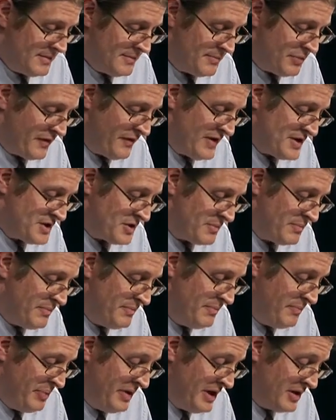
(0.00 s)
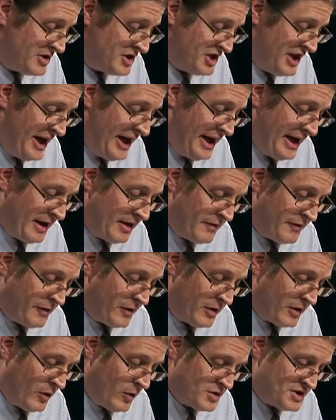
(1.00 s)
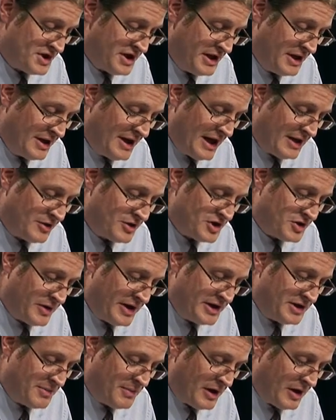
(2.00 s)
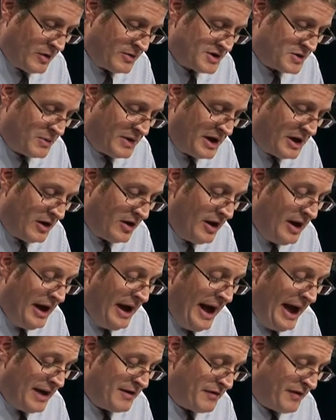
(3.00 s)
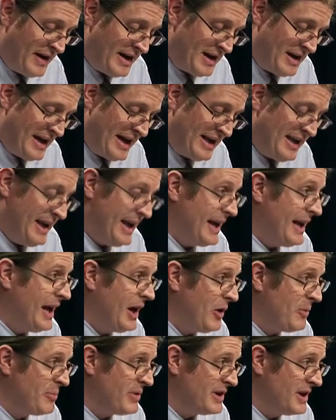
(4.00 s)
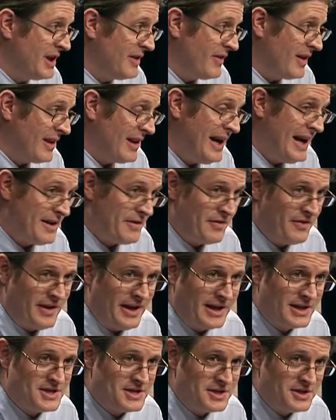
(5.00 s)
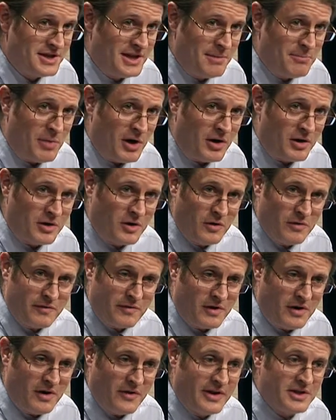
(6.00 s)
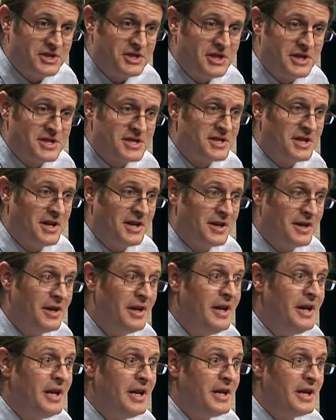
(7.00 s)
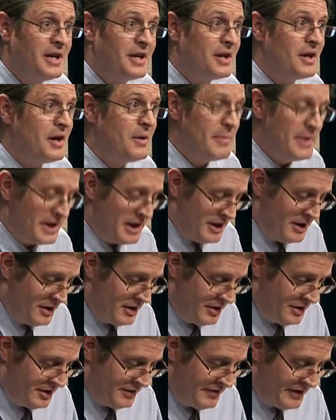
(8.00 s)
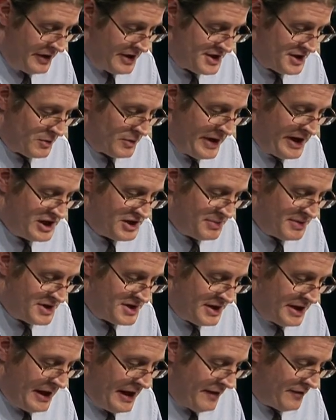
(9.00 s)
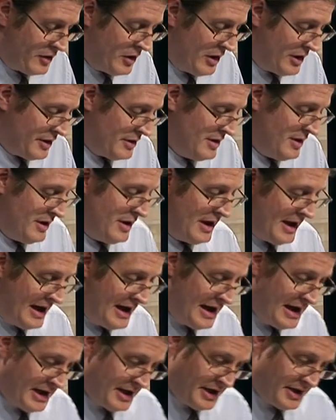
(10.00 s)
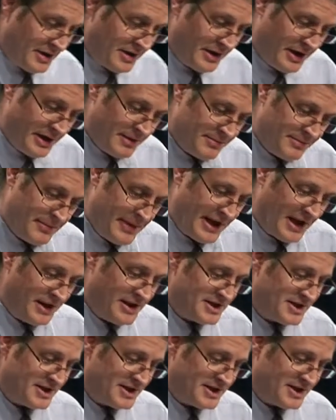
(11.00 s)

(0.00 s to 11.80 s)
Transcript: Professor Peter Zhang for hosting Dr. Strate tomorrow as well. And finally, I can't help but give a lot of thanks to Deb Barco for all that she has done in making the various arrangements that have gone on in making